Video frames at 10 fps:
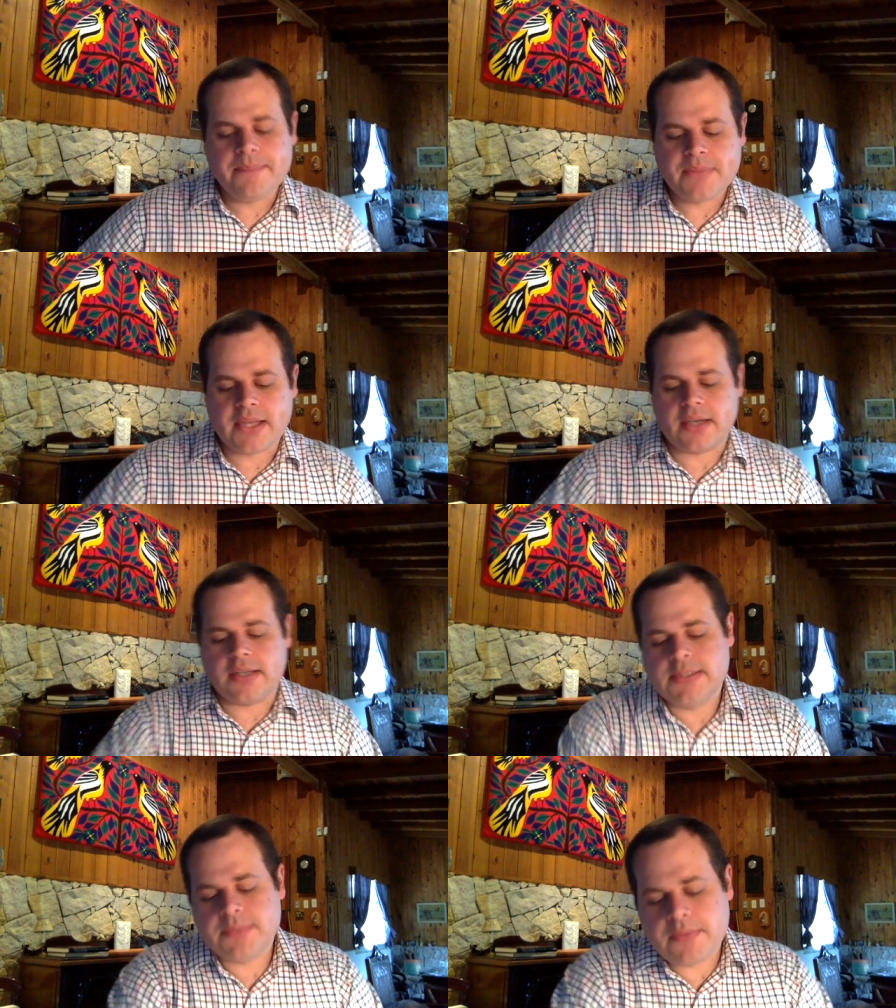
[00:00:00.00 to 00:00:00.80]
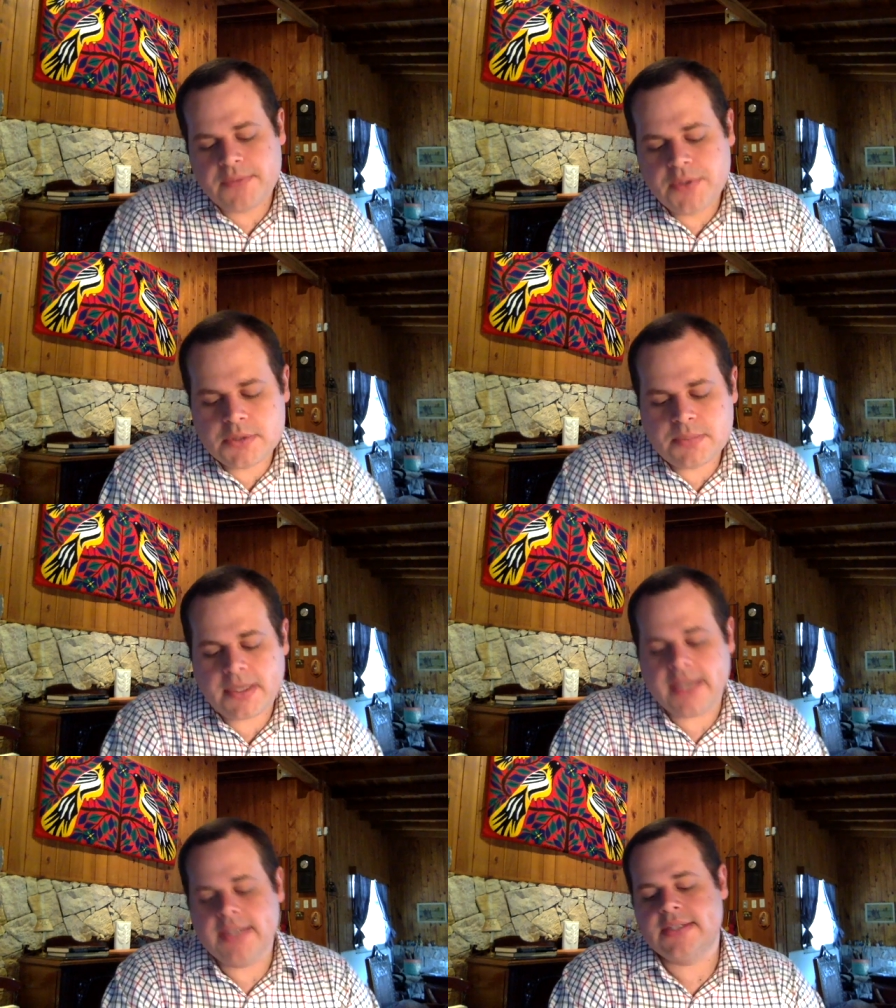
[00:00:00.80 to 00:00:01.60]
The concept of used
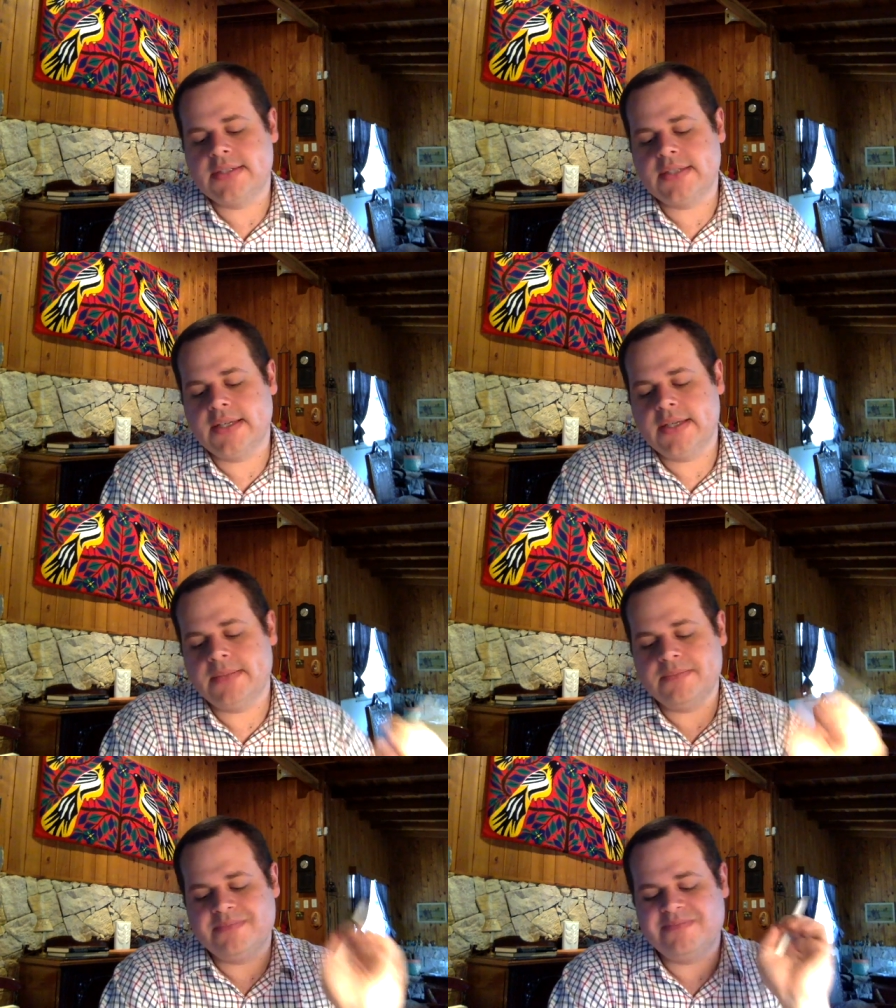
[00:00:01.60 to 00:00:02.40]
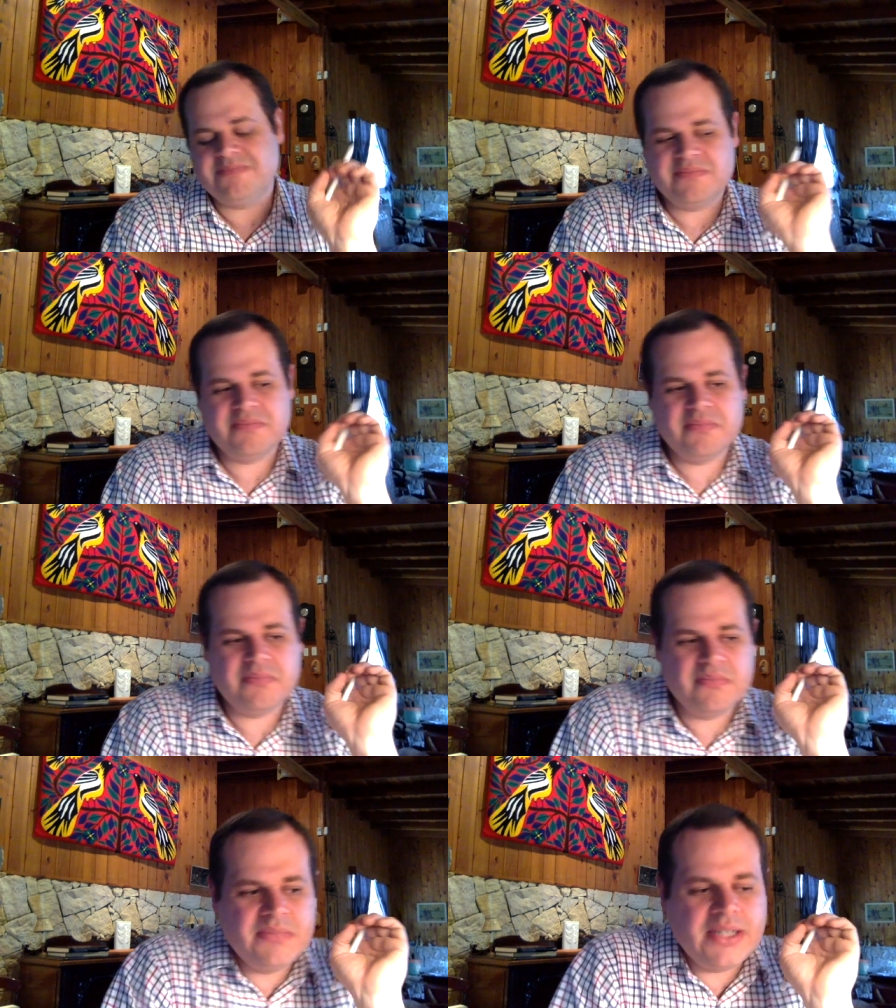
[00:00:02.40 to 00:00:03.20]
space
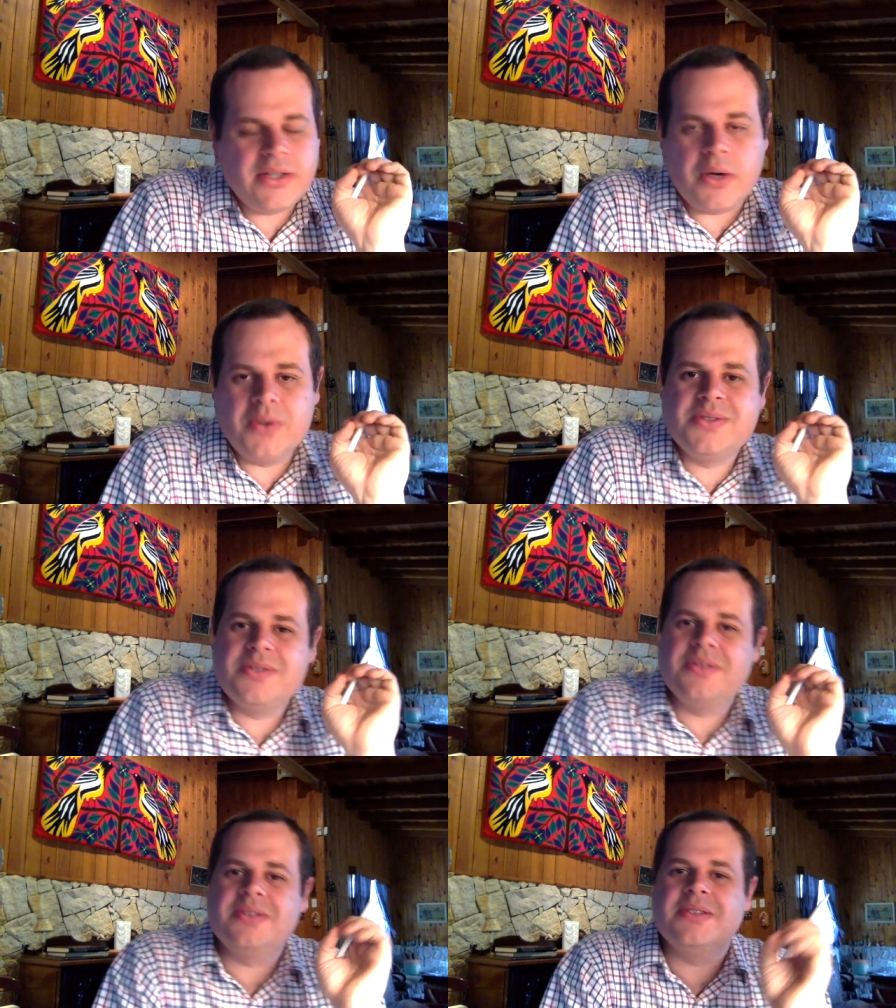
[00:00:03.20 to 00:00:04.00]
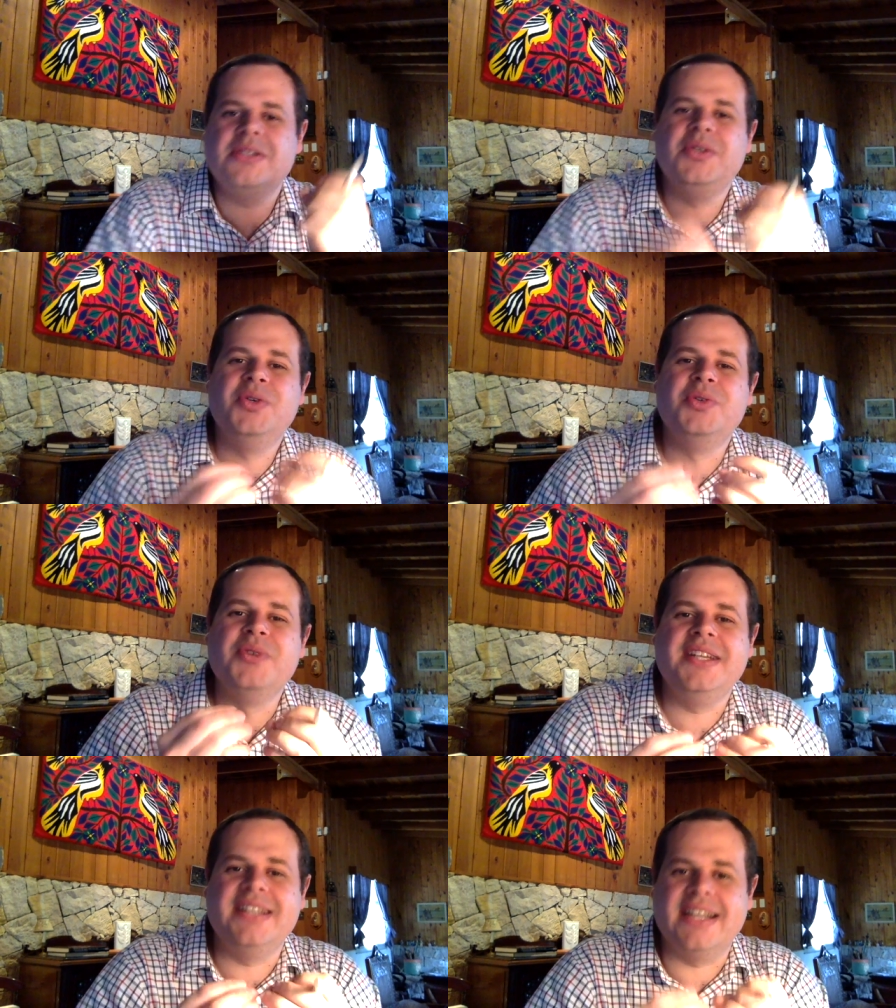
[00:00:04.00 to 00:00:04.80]
denotes
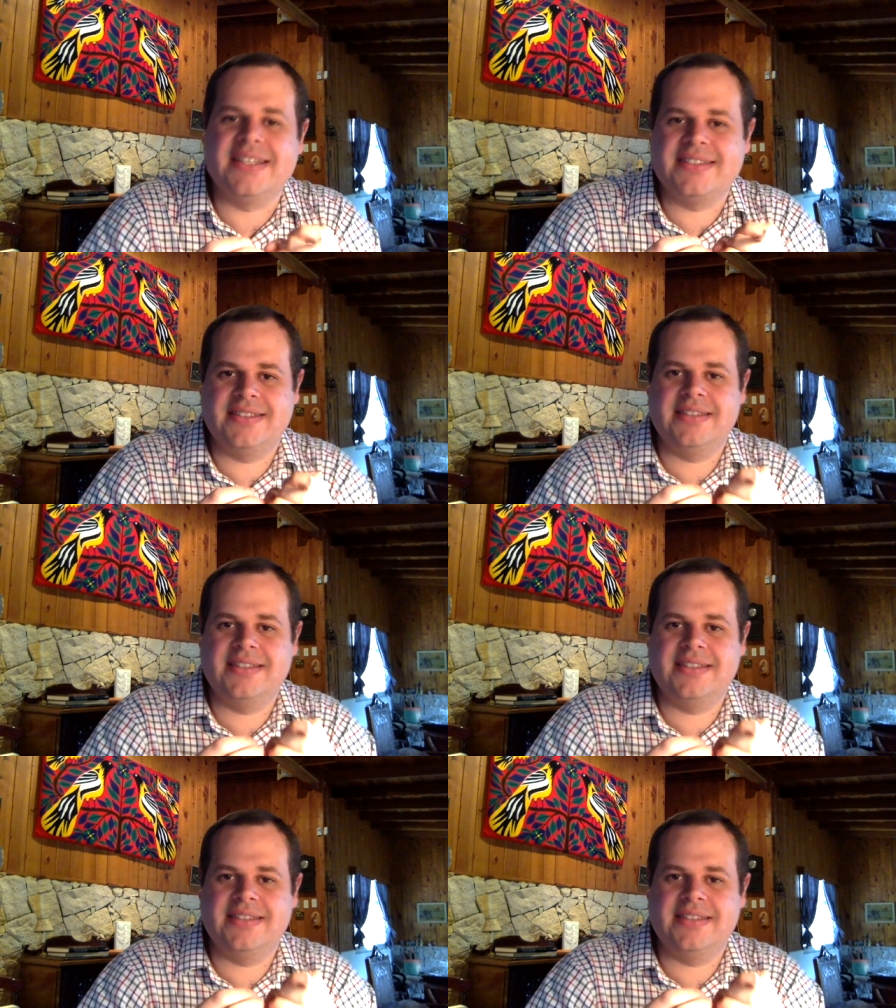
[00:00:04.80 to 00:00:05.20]
grittiness